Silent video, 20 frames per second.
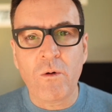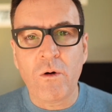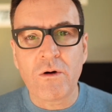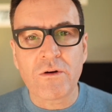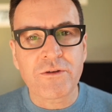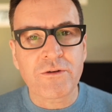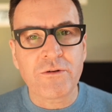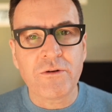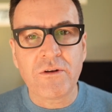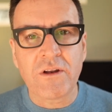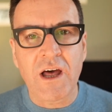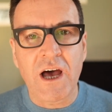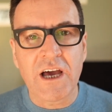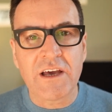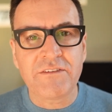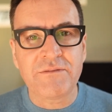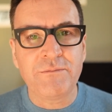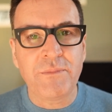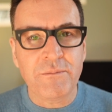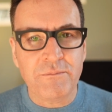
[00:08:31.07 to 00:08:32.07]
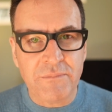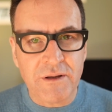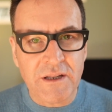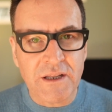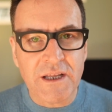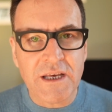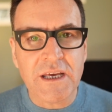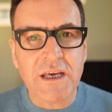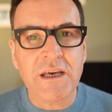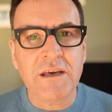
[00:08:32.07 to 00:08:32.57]
walk through life, but
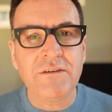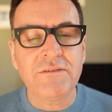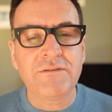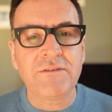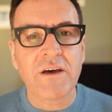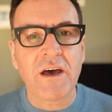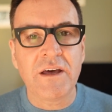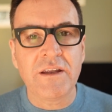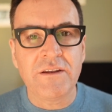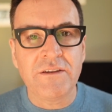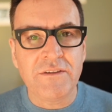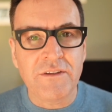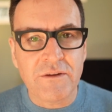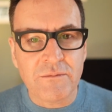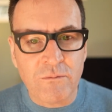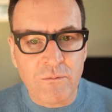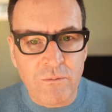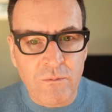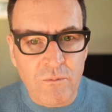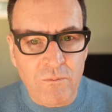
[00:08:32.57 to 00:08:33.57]
believe and